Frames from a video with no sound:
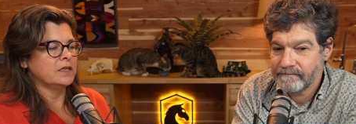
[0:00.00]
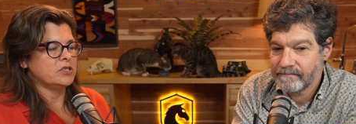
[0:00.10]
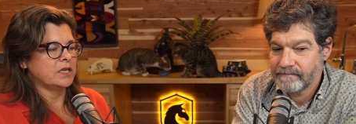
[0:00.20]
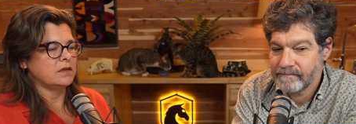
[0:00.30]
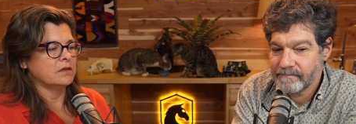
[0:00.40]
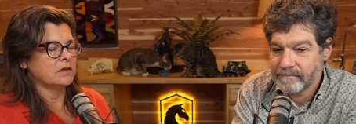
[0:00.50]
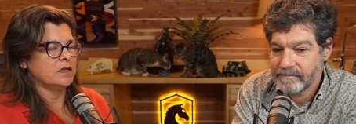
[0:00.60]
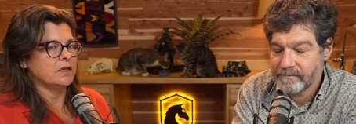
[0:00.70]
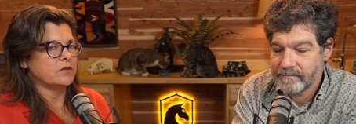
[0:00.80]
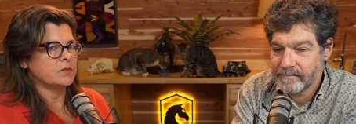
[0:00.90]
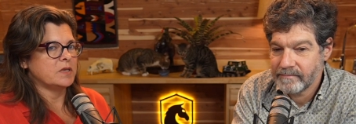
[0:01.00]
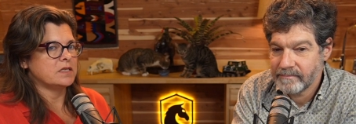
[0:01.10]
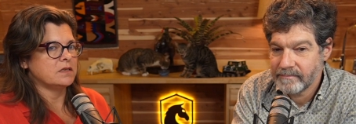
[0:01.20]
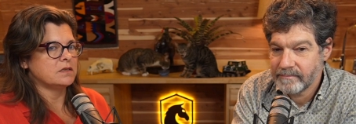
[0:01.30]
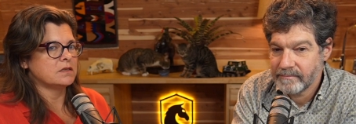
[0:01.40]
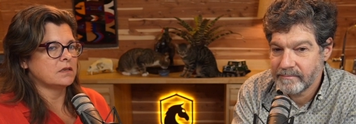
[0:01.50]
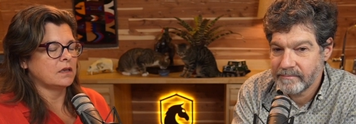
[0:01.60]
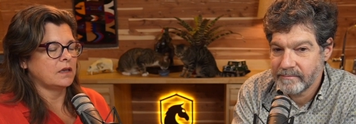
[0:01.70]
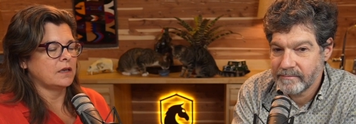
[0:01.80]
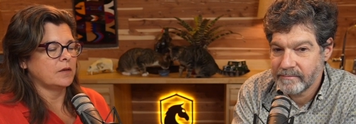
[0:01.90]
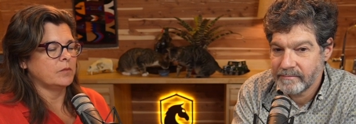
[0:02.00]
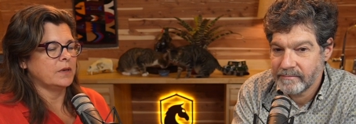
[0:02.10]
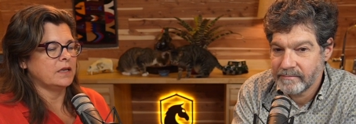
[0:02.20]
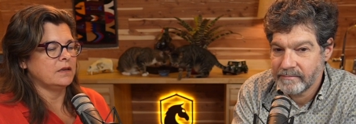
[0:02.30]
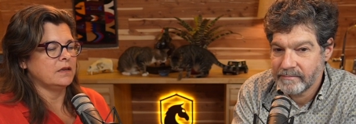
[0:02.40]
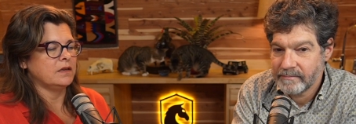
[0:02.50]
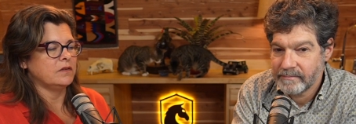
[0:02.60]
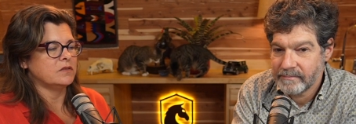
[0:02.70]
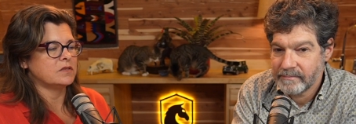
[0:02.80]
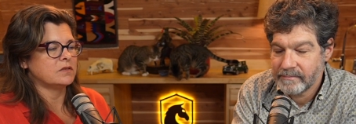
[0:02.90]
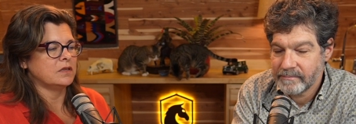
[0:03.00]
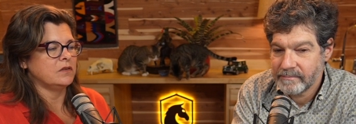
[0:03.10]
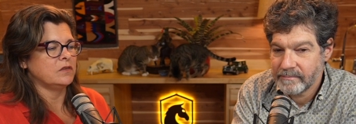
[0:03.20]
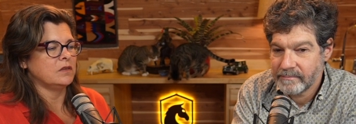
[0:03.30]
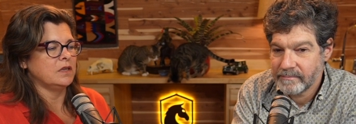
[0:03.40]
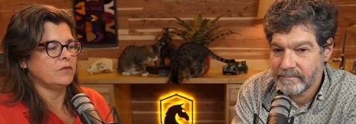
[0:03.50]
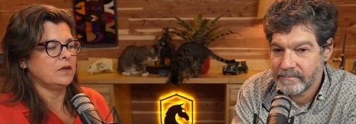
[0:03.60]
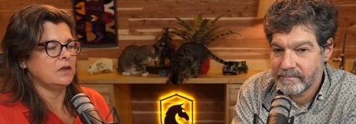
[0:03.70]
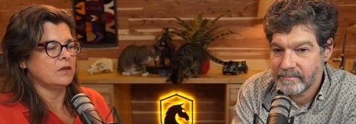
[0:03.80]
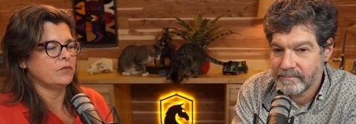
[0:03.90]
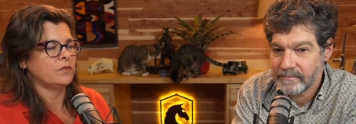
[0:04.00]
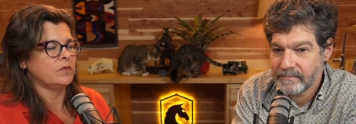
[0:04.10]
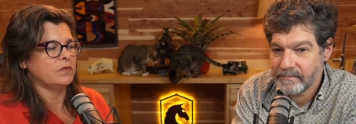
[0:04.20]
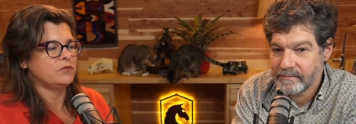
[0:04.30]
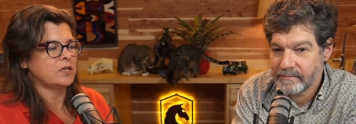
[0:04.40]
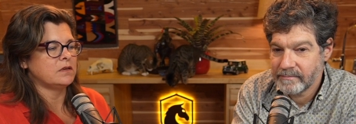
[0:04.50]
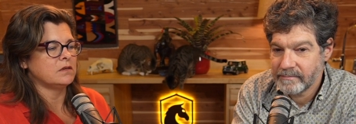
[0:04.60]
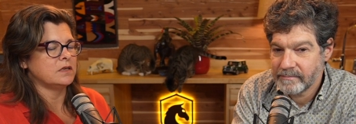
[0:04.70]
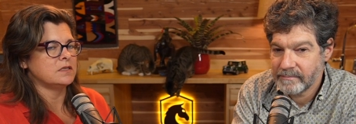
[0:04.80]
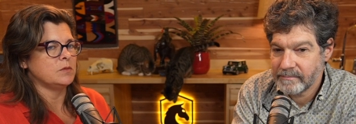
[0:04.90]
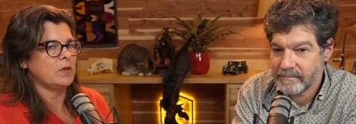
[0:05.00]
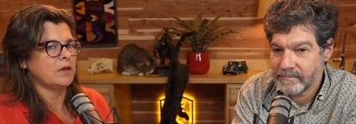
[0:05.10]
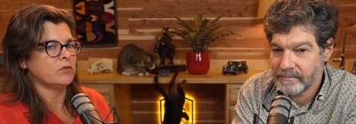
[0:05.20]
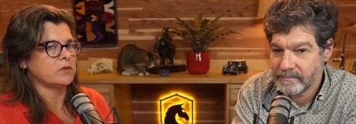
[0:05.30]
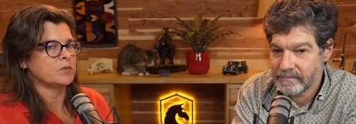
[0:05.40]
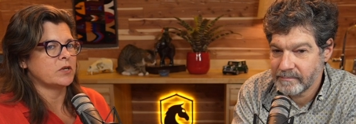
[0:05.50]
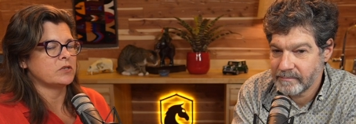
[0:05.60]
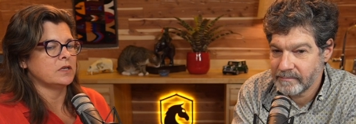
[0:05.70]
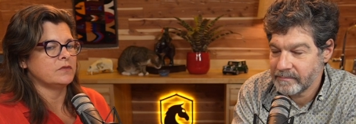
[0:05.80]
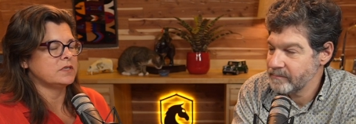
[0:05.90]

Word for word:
Speaker 1: it gender in other species, uh, but it is it is if it if if gender is the behavioral expression of